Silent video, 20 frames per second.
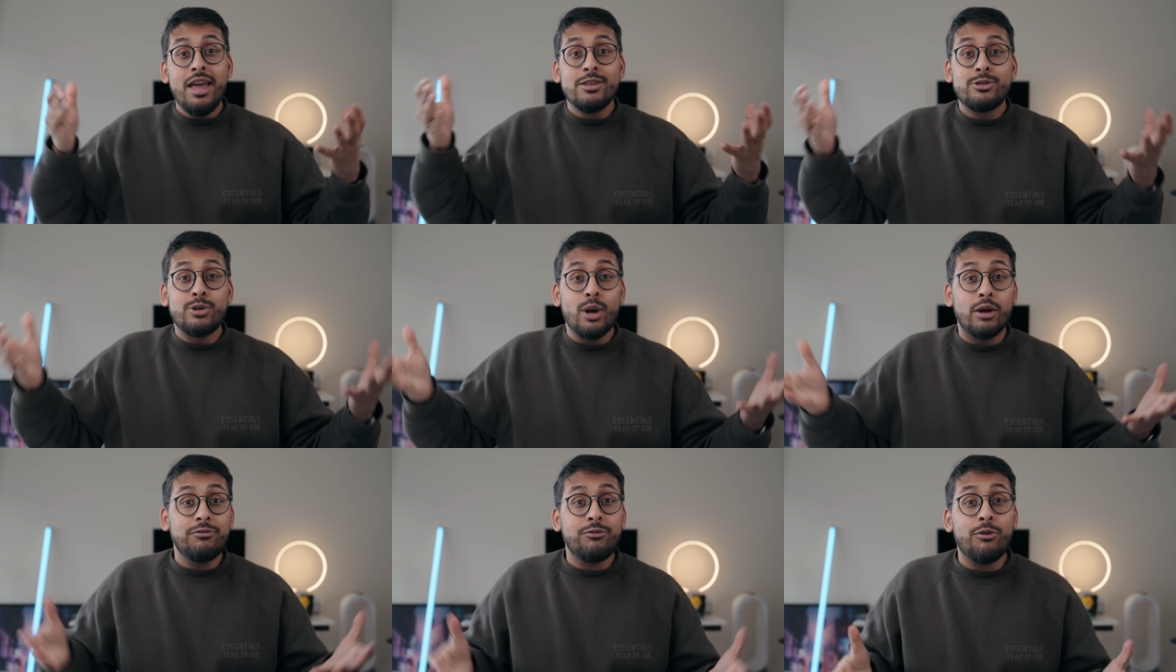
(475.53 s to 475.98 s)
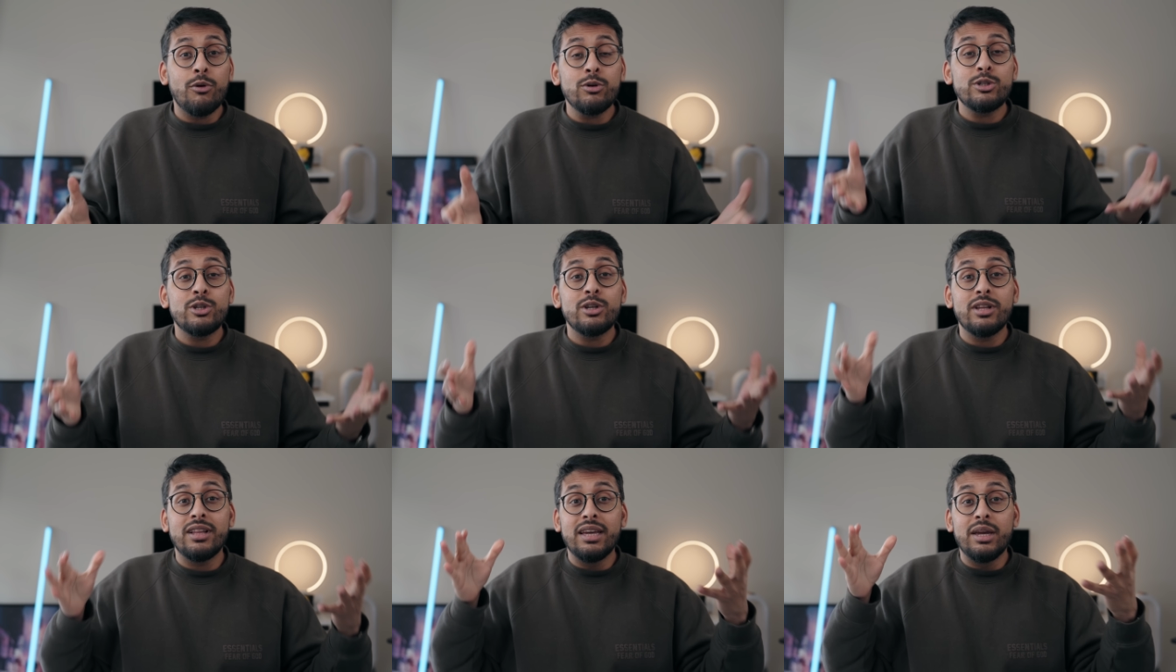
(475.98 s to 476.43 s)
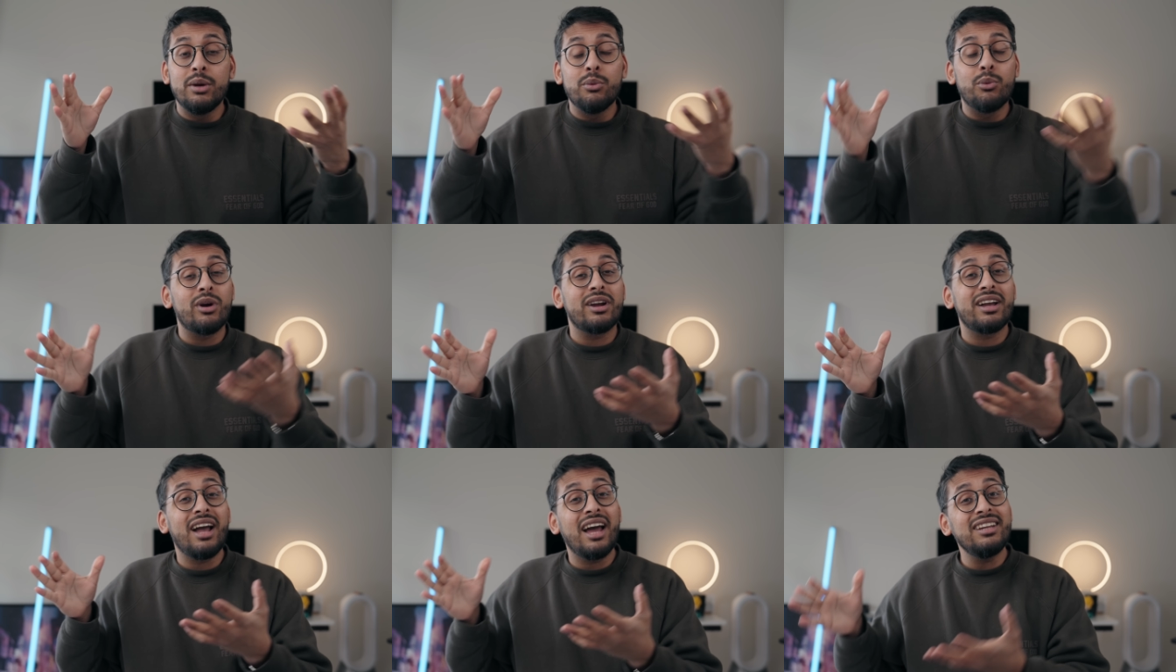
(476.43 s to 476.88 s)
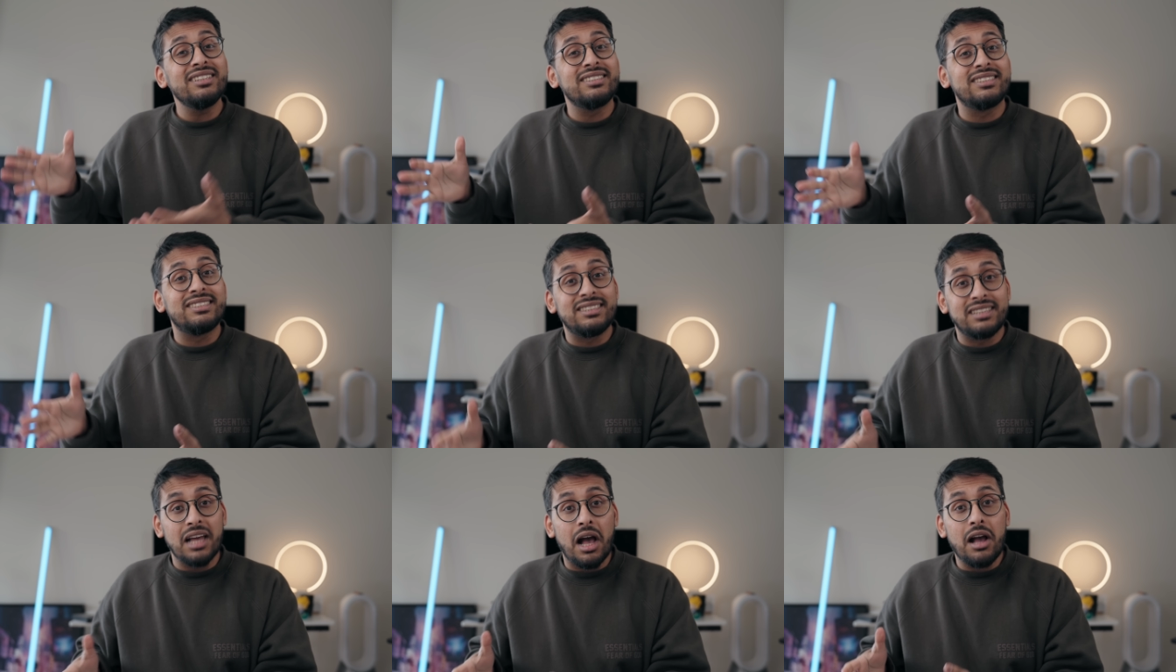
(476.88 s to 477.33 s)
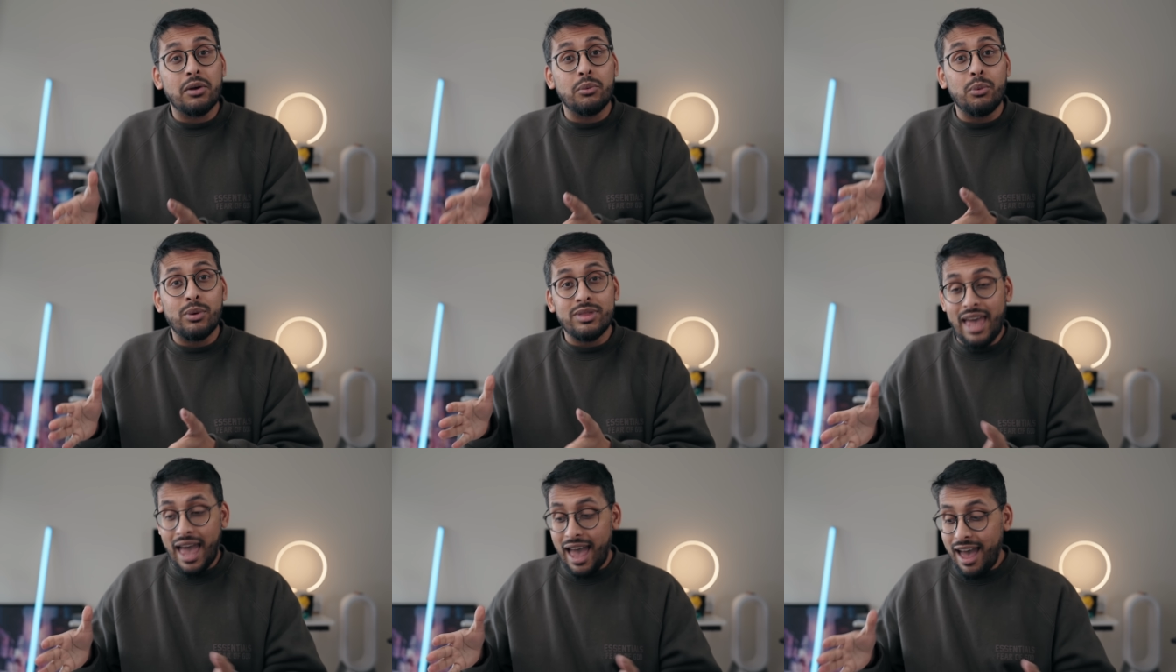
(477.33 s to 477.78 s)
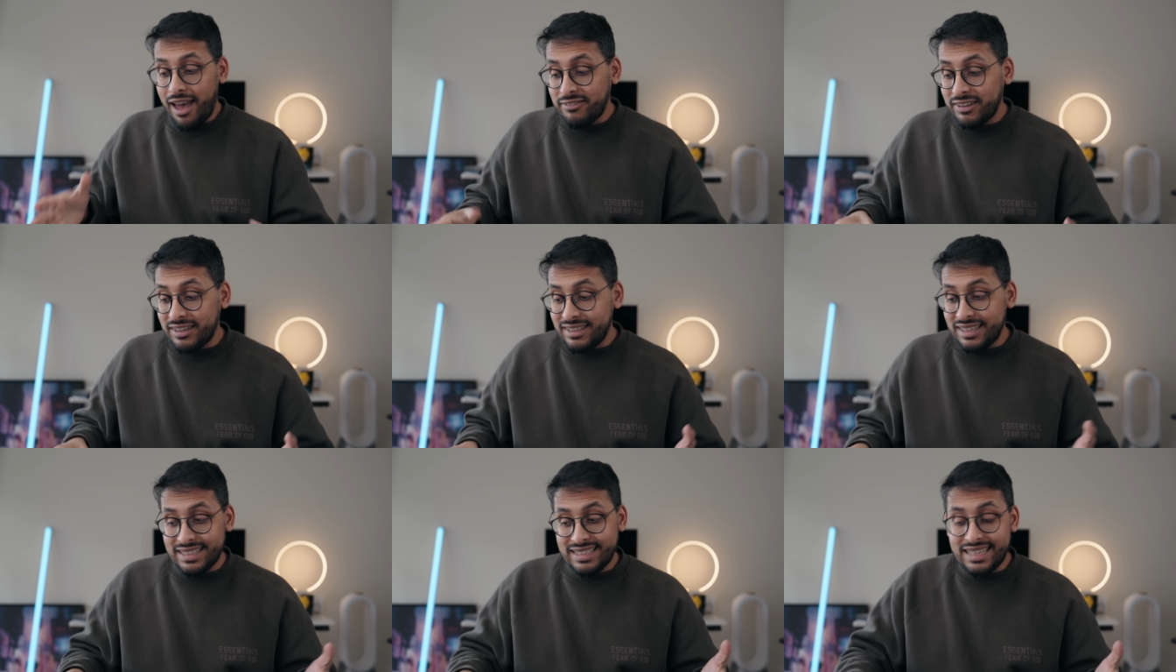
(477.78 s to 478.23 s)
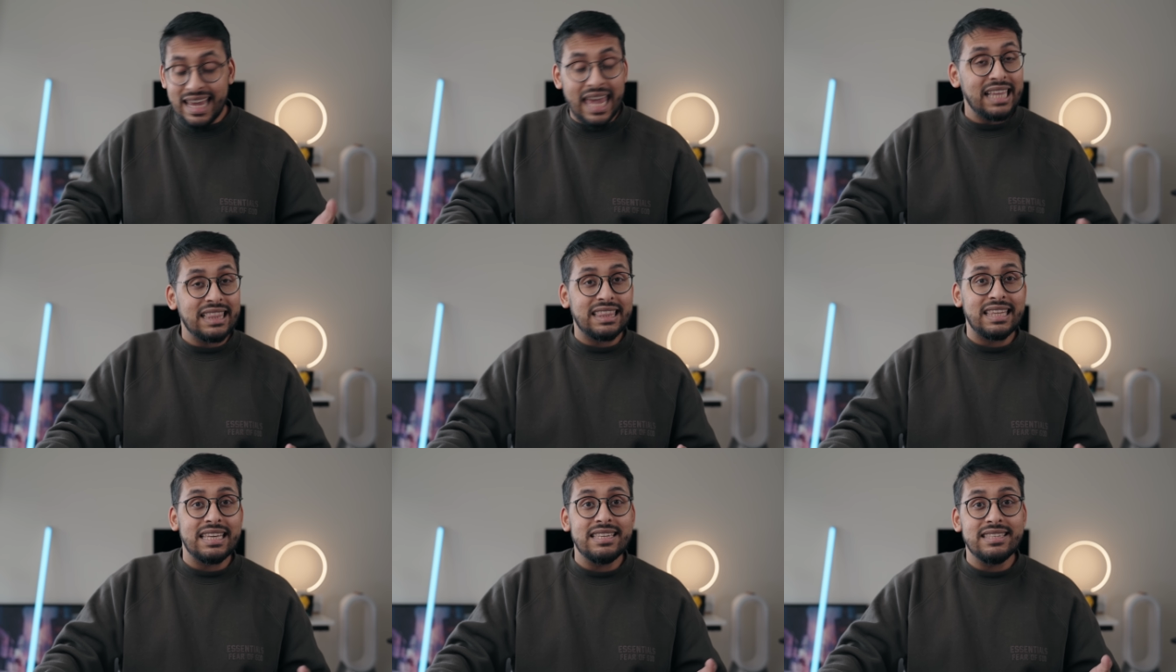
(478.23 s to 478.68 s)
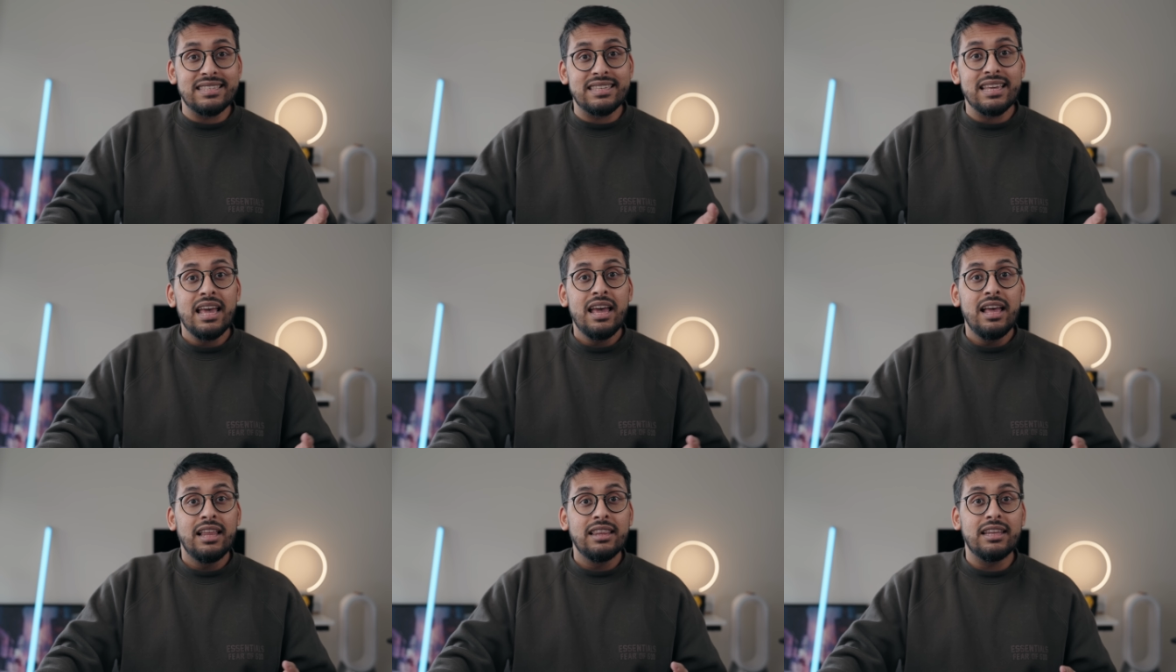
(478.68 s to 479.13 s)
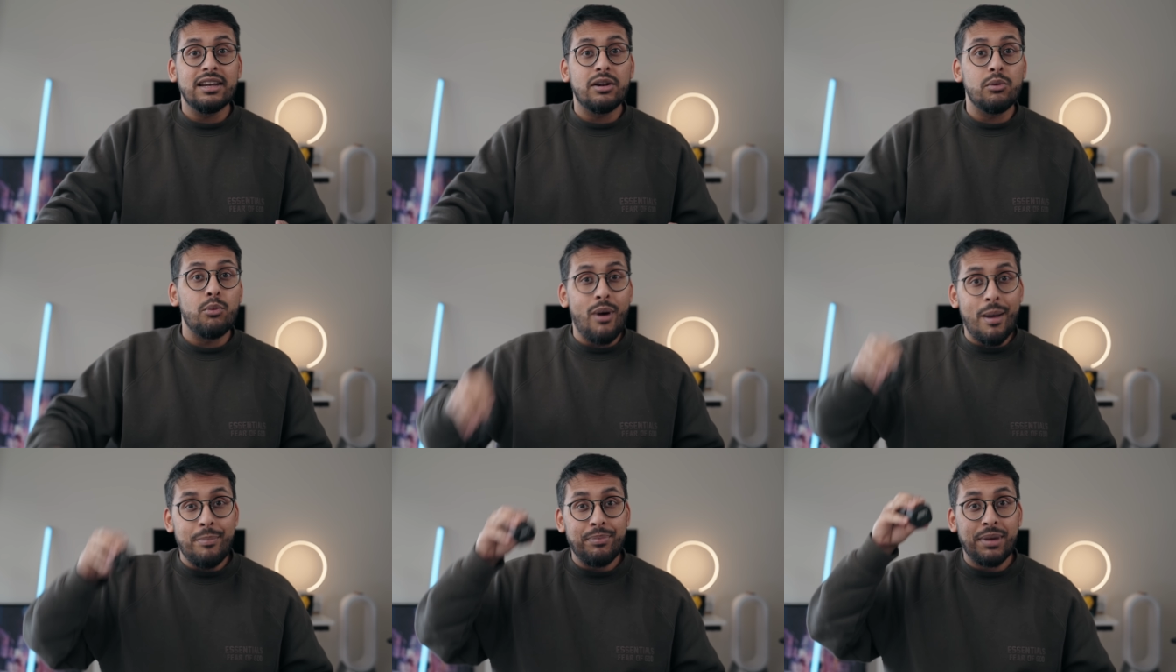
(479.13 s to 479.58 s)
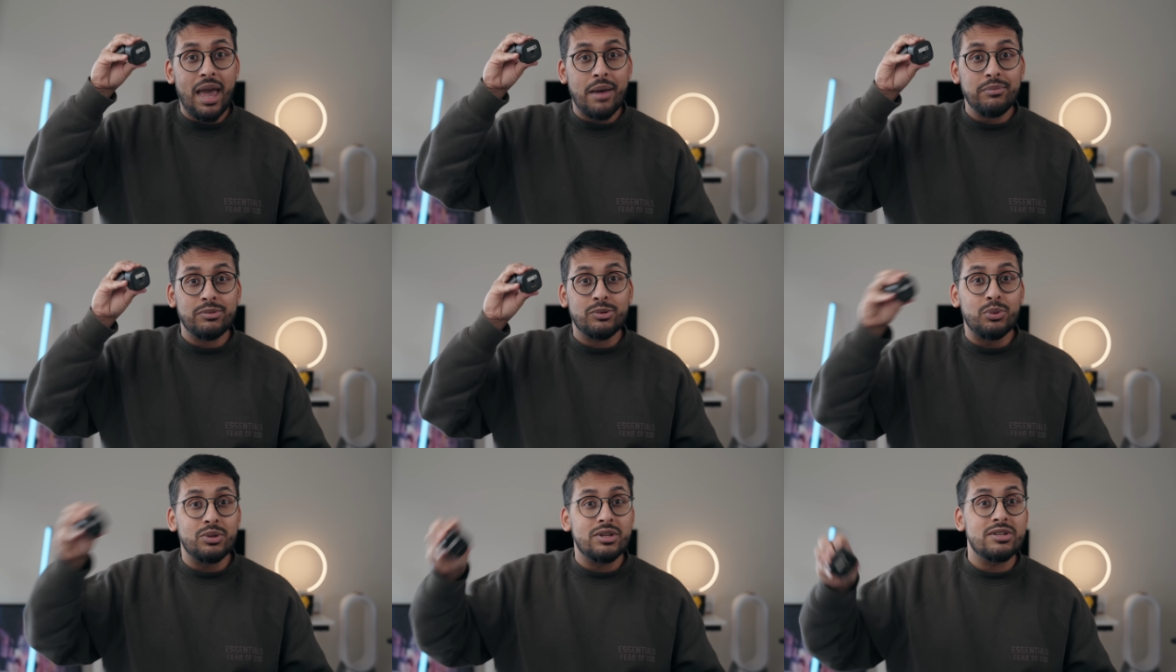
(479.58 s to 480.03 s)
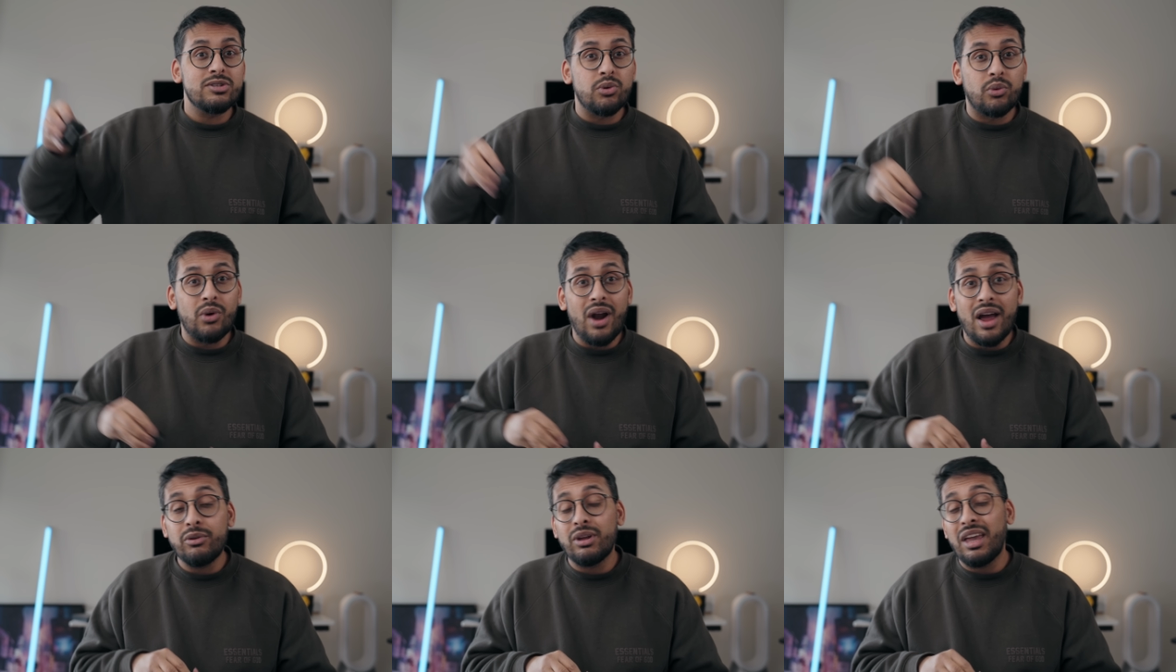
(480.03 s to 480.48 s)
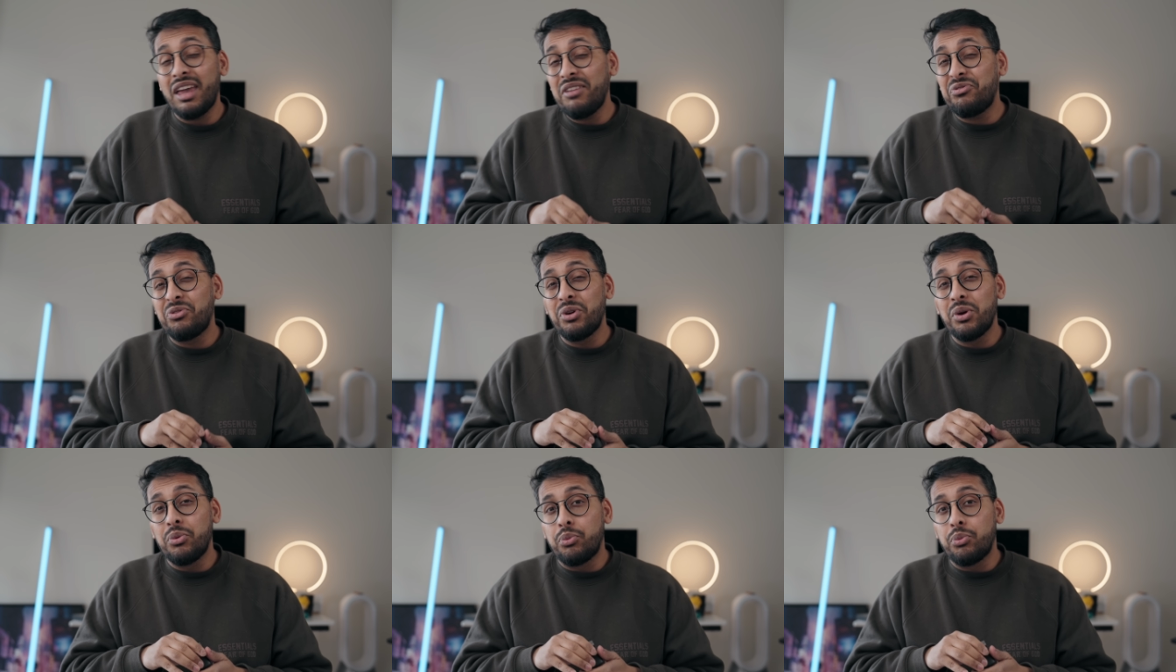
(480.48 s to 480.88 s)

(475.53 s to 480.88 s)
So unfortunately, we're kind of stuck with having having to take these little webcams with us around if we